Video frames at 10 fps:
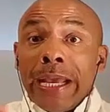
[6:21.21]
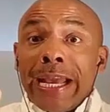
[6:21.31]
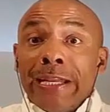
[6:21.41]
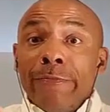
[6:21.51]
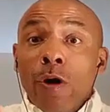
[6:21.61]

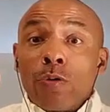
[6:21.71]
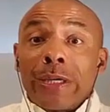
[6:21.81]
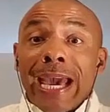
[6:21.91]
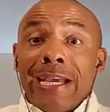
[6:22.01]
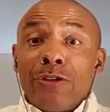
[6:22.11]

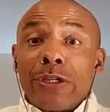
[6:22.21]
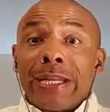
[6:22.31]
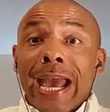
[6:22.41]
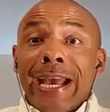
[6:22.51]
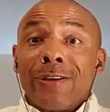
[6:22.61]

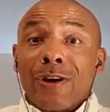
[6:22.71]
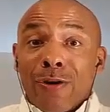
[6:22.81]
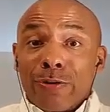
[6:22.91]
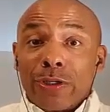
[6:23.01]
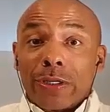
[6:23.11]
invocation, and
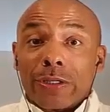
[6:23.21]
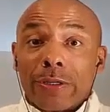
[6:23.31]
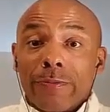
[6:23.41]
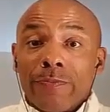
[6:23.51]
curses.